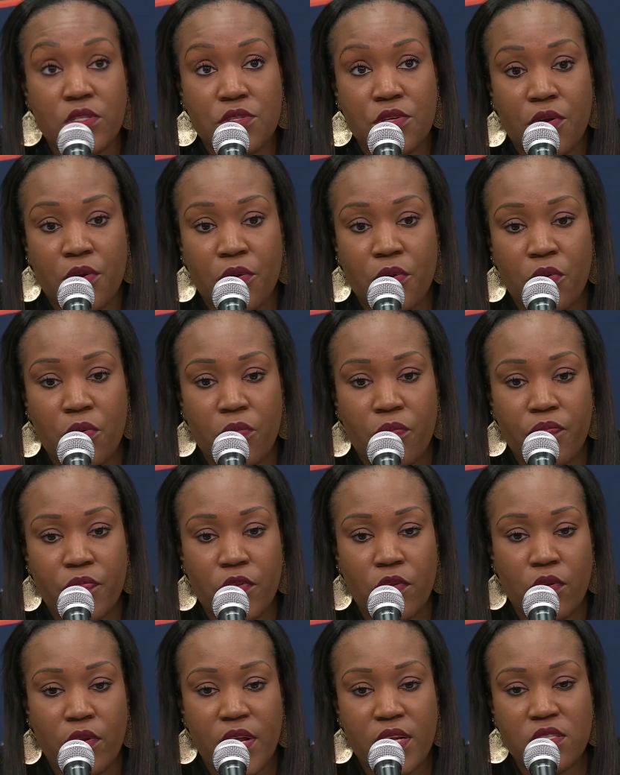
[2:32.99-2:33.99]
So
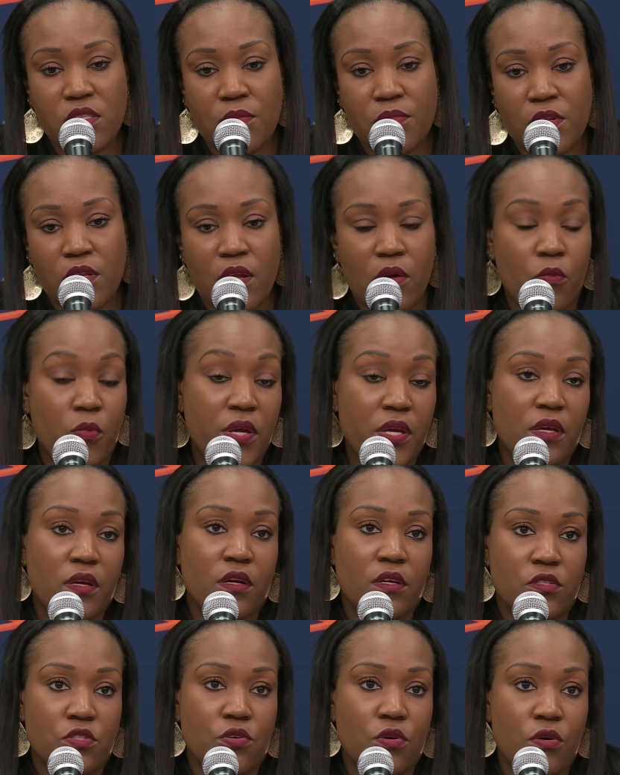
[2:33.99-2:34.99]
you know that's something that we can
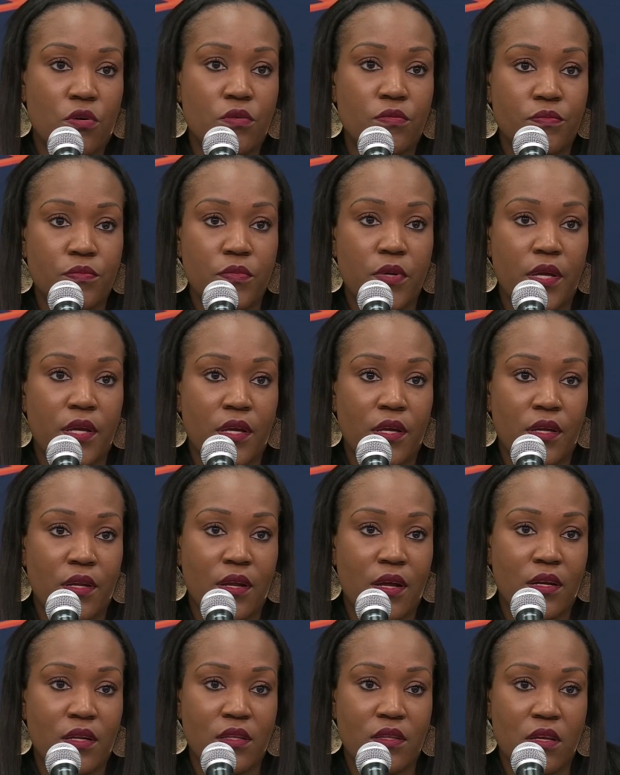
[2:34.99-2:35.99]
control,
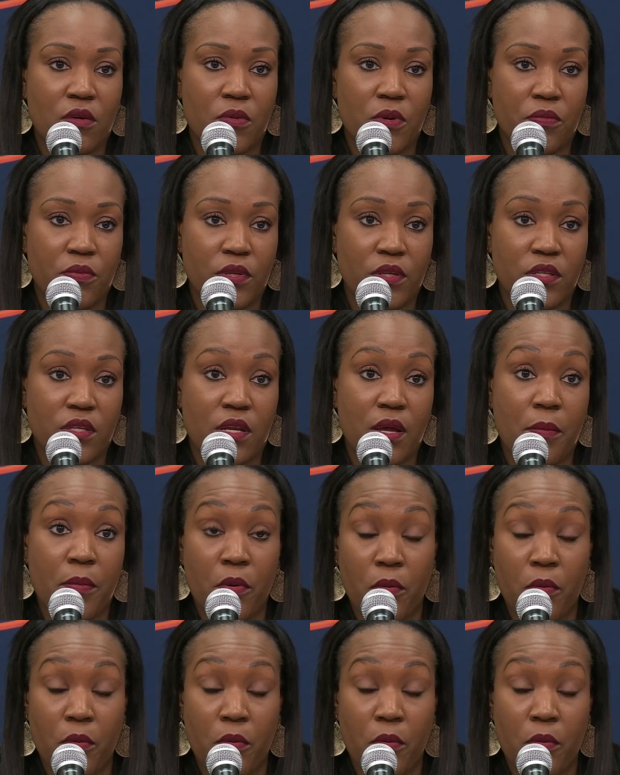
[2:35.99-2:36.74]
and I didn't think we really did that.